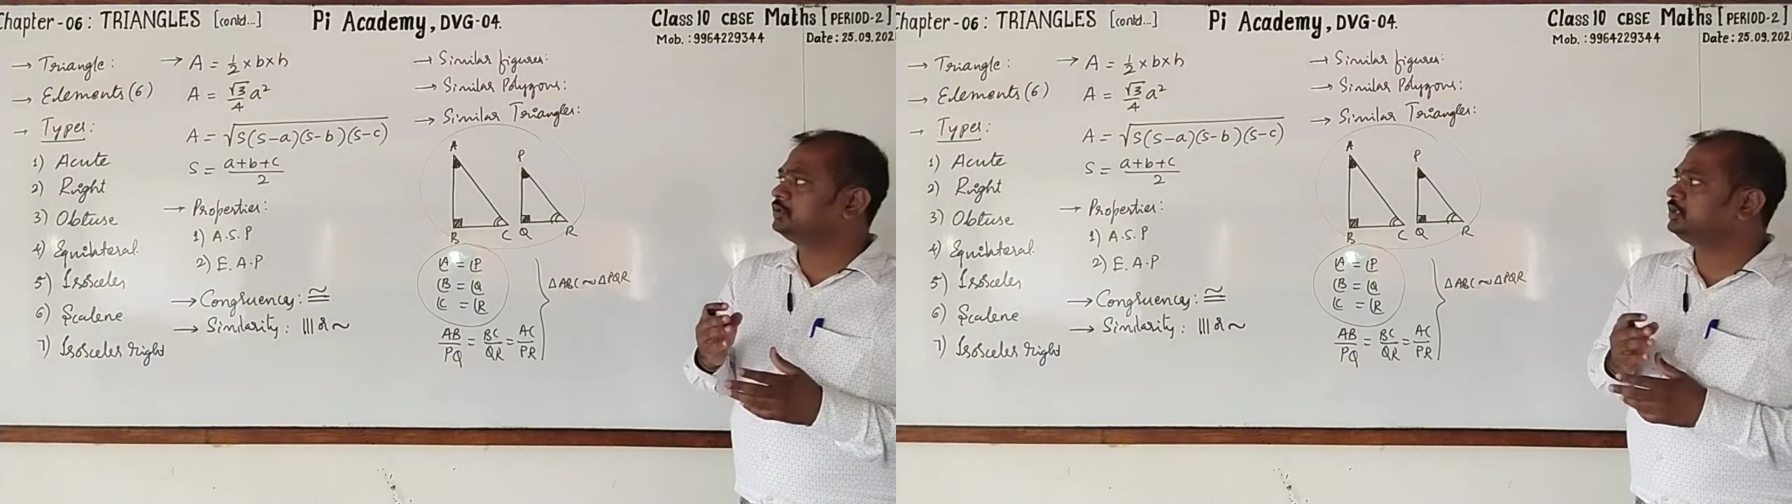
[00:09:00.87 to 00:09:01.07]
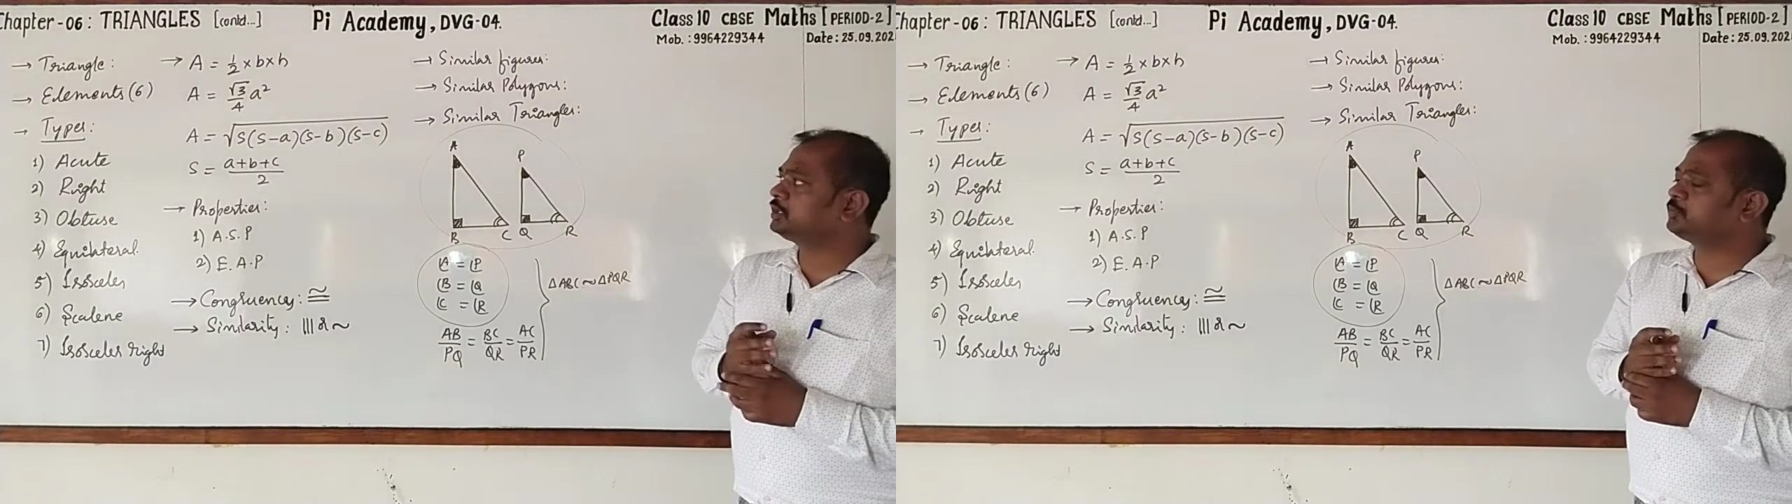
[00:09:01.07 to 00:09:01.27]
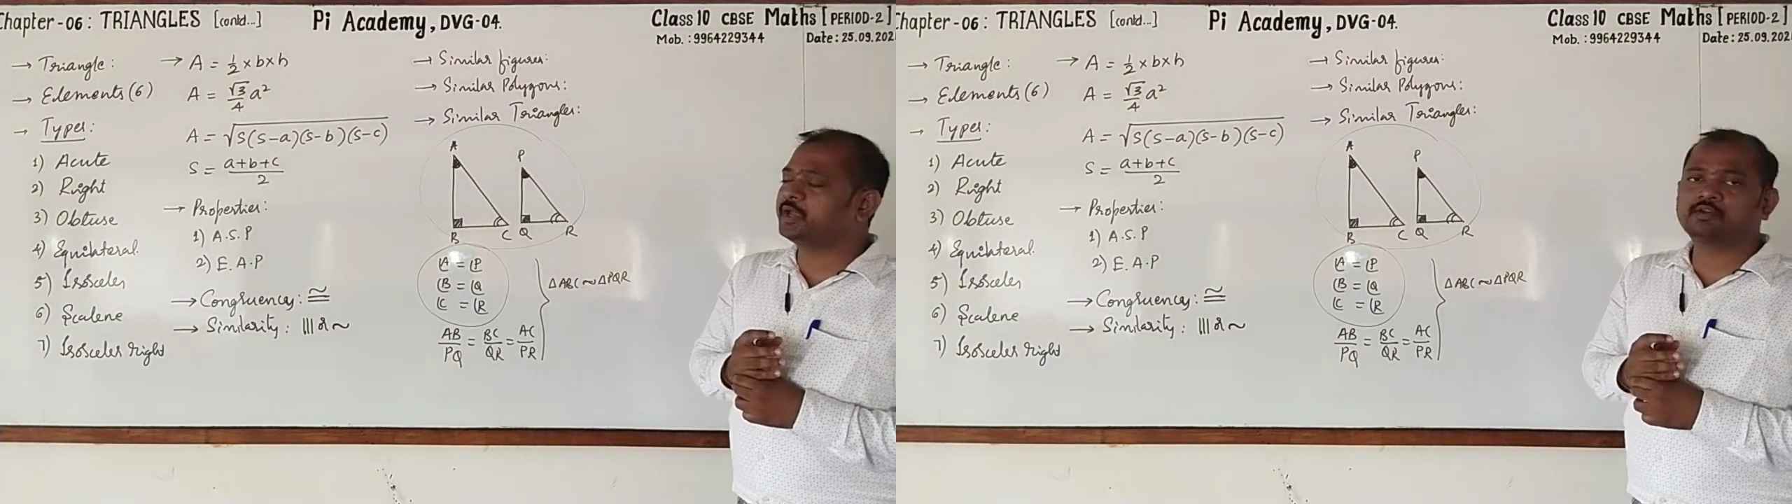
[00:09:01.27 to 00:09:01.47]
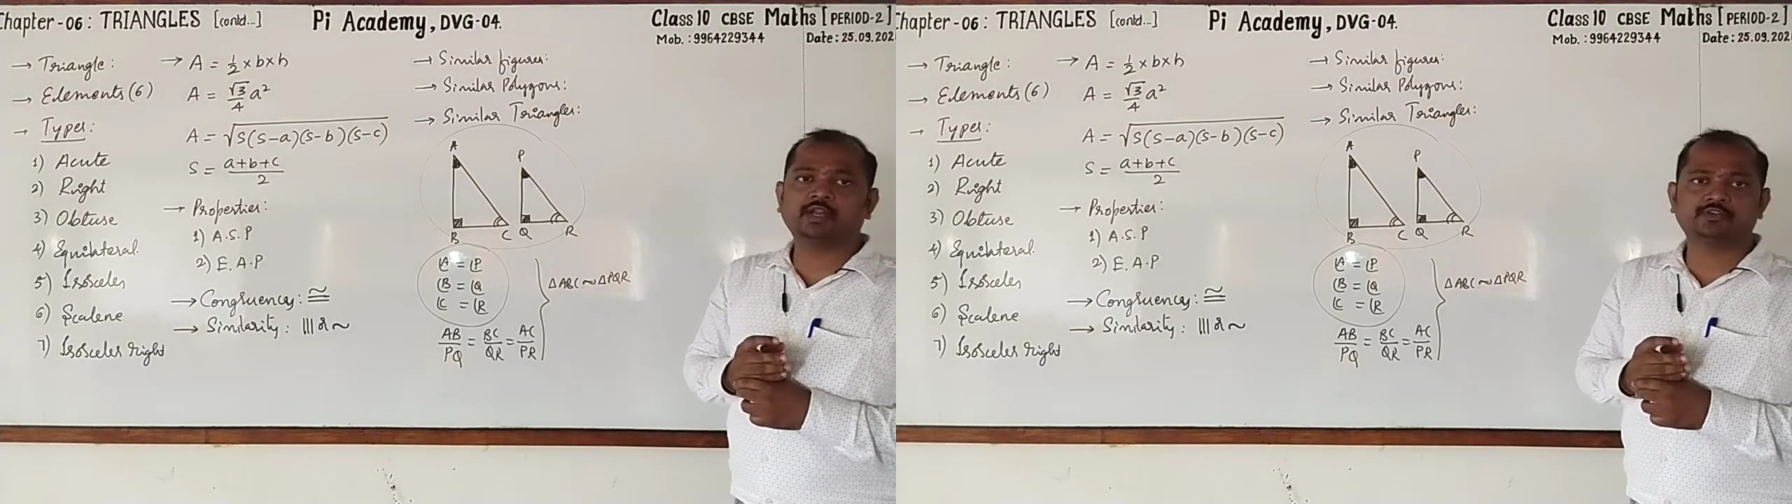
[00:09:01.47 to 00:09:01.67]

equiangular